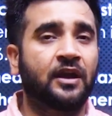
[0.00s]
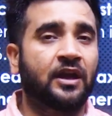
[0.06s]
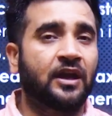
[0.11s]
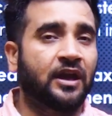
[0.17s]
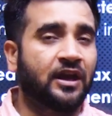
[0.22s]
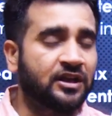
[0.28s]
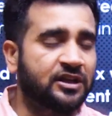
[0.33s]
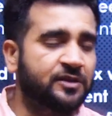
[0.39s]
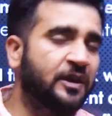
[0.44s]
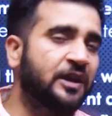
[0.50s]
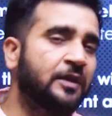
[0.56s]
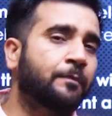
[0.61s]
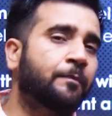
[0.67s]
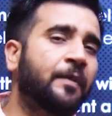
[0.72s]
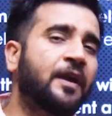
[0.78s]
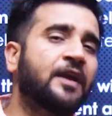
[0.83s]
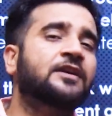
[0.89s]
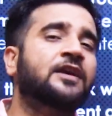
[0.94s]
it is being
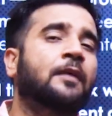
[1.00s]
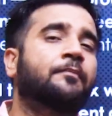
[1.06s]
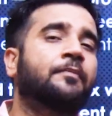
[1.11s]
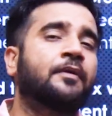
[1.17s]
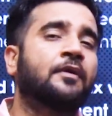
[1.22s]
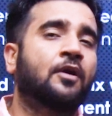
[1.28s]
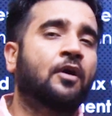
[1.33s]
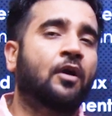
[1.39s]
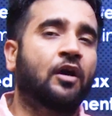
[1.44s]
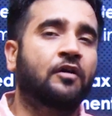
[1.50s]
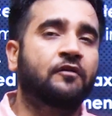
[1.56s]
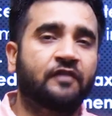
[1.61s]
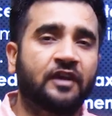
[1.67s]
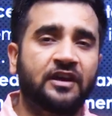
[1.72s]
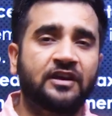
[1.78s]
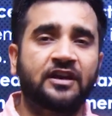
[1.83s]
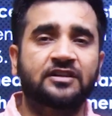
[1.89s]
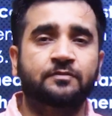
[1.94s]
picked up on
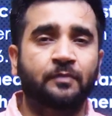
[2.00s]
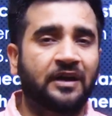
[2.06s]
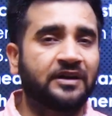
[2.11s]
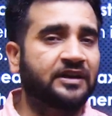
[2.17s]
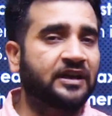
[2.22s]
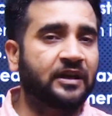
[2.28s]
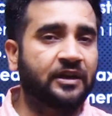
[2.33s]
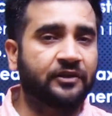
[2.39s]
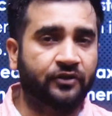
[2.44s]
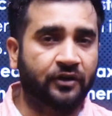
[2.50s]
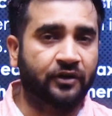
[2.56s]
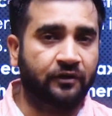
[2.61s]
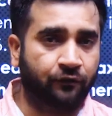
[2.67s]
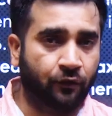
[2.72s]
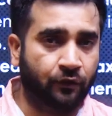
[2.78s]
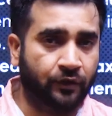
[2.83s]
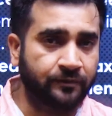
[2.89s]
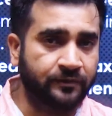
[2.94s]
various multilateral
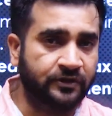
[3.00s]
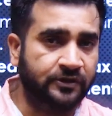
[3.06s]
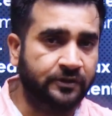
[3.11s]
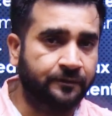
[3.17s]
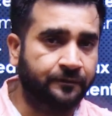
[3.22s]
forums.